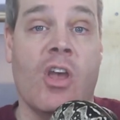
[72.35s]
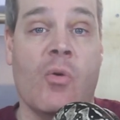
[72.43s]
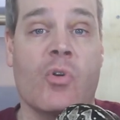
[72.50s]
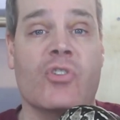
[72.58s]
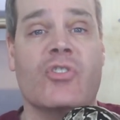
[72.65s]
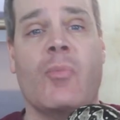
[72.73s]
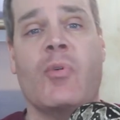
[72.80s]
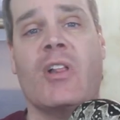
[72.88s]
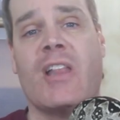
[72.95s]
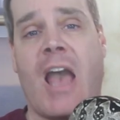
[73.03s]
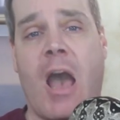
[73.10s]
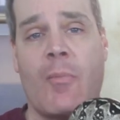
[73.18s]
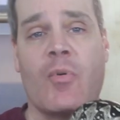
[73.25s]
which
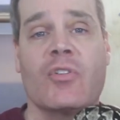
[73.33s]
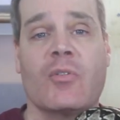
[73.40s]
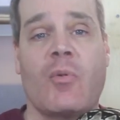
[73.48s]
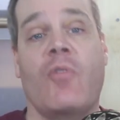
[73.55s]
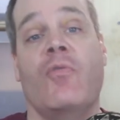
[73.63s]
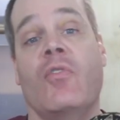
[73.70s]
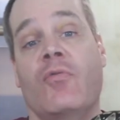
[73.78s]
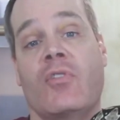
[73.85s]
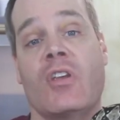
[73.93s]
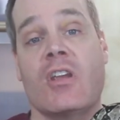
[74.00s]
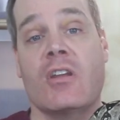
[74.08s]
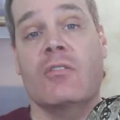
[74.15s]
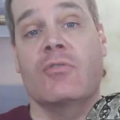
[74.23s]
typically happens about
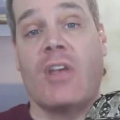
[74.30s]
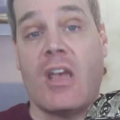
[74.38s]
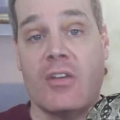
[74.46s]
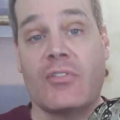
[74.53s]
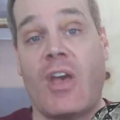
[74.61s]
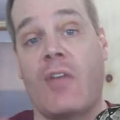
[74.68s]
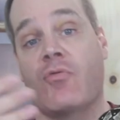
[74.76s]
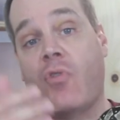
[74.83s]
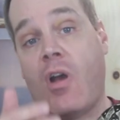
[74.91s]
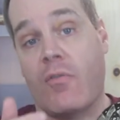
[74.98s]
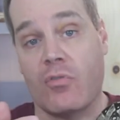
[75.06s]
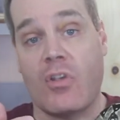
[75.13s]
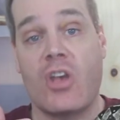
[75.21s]
15 days after
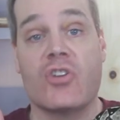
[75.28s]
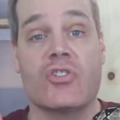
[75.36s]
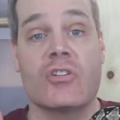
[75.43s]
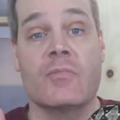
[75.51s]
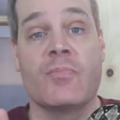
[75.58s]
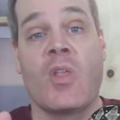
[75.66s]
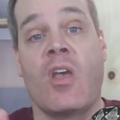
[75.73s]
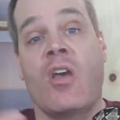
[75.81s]
ovulation.